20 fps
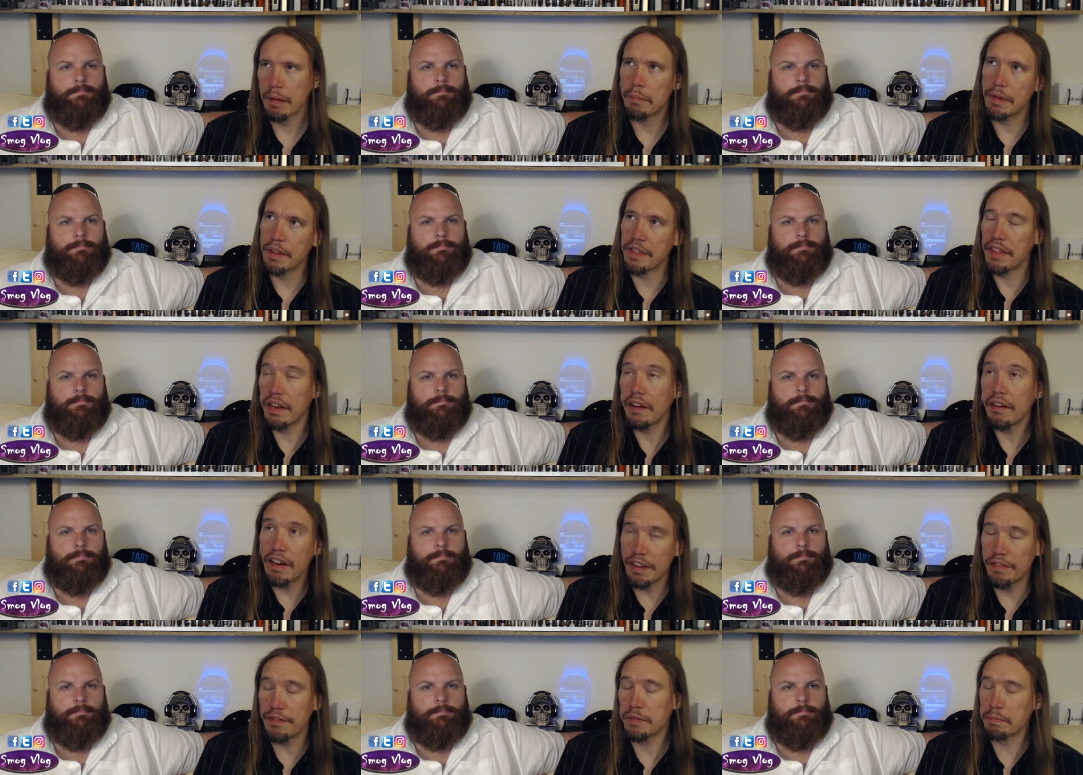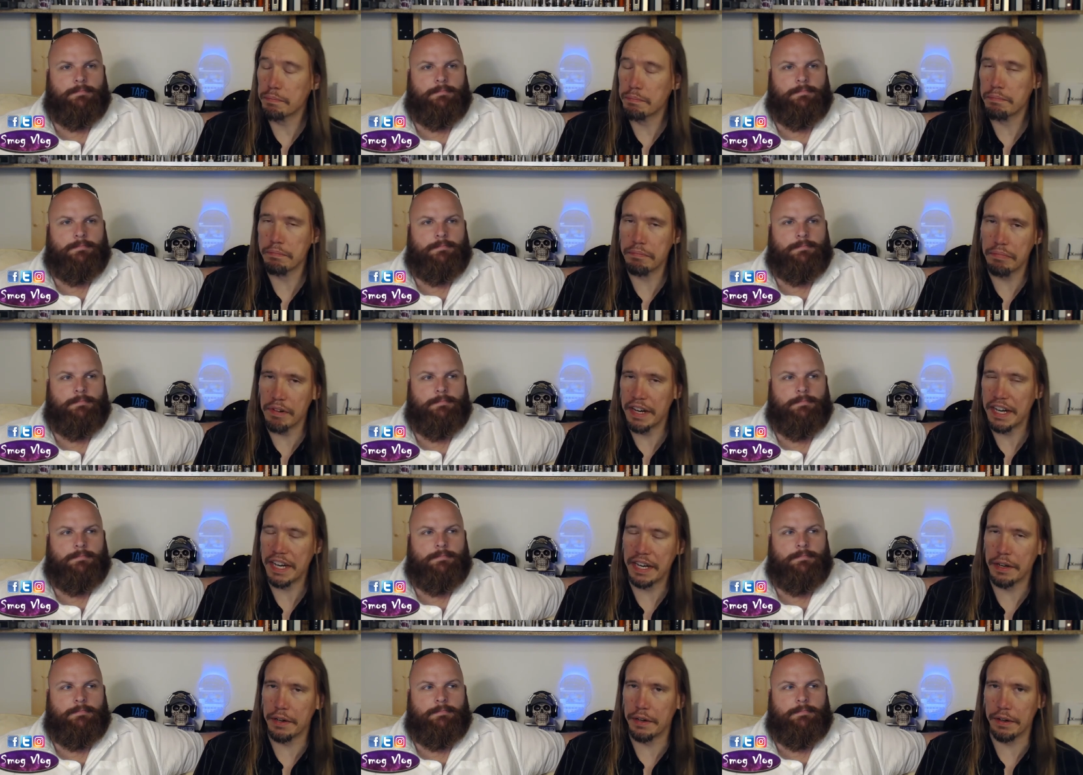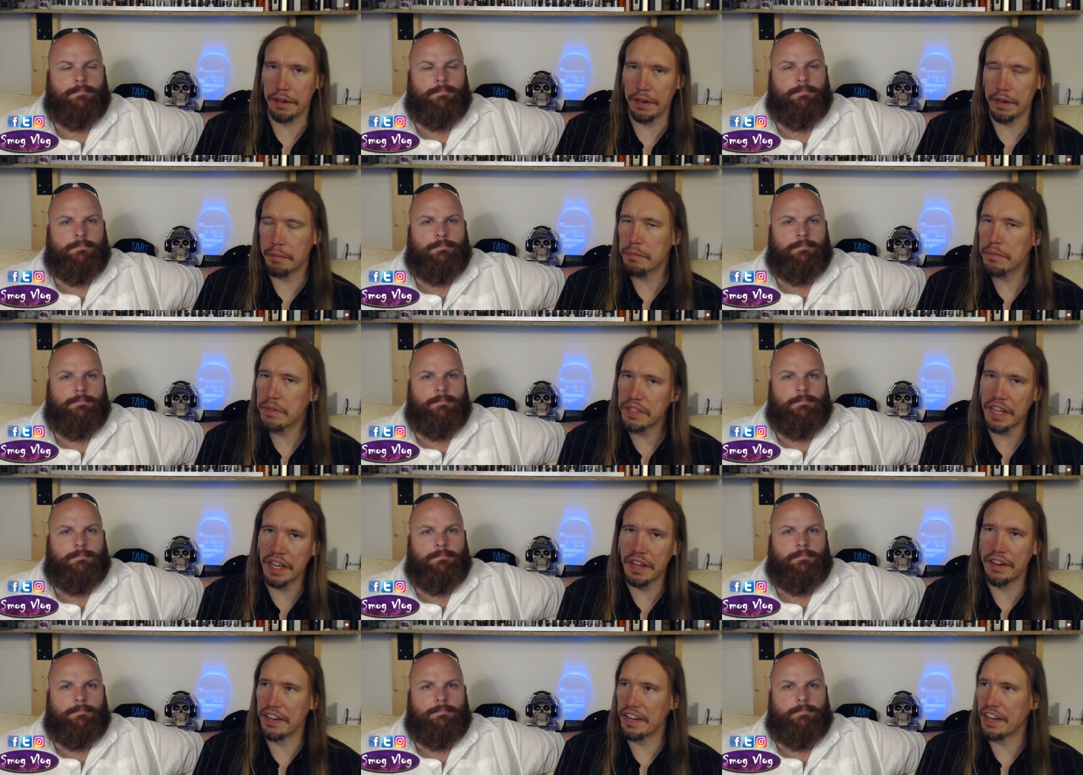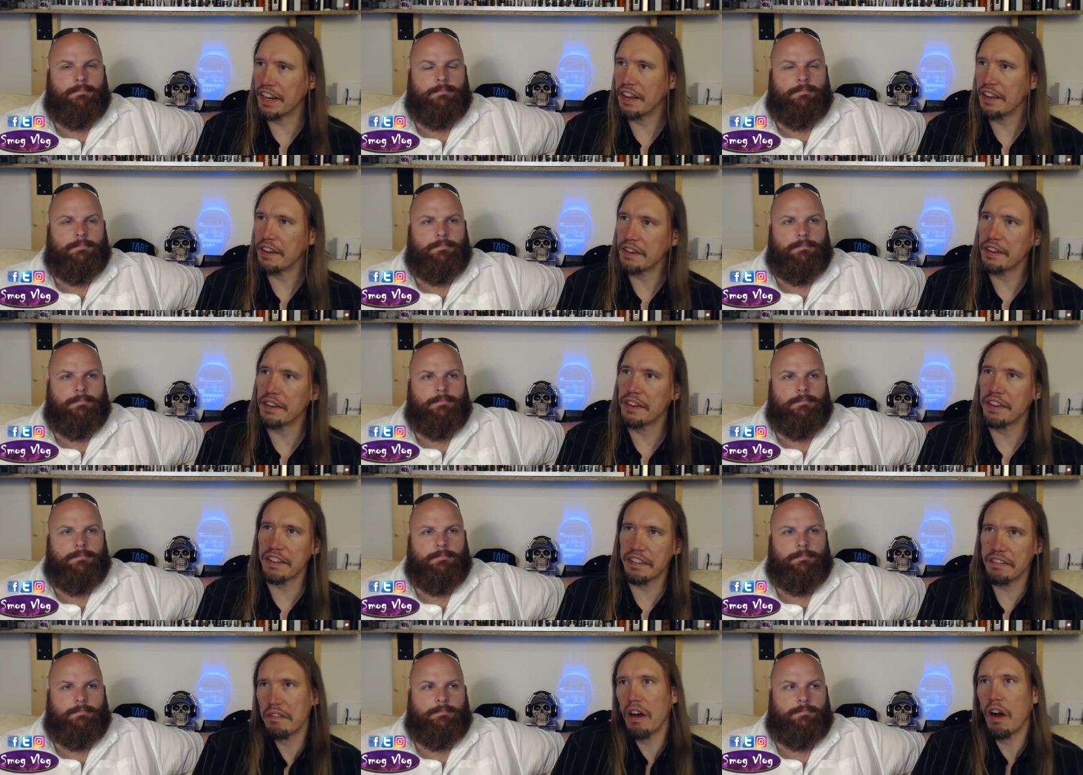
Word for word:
Speaker 1: but the life's pretty good on them. So you know,